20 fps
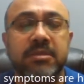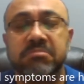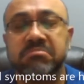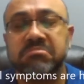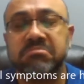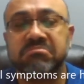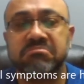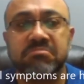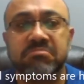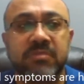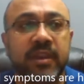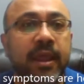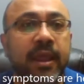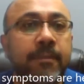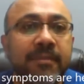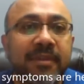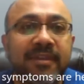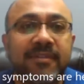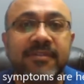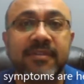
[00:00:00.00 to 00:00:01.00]

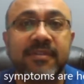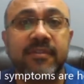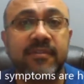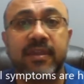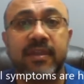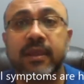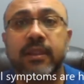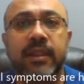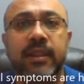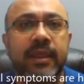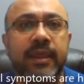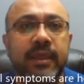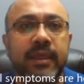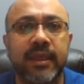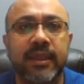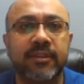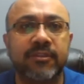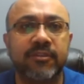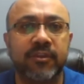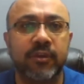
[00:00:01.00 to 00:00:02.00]
numbness and tingling
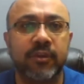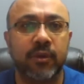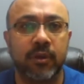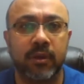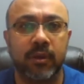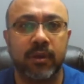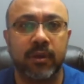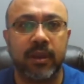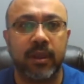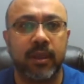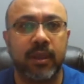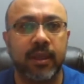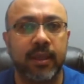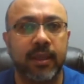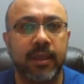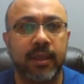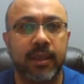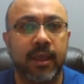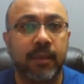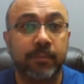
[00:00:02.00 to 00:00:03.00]
into your
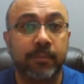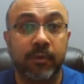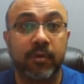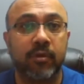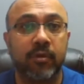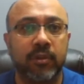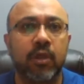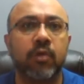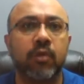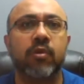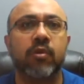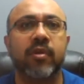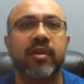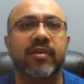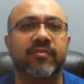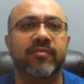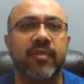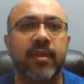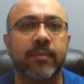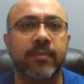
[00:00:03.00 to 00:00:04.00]
upper or lower
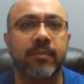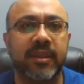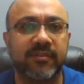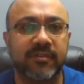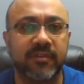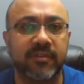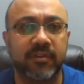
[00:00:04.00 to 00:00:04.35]
extremities,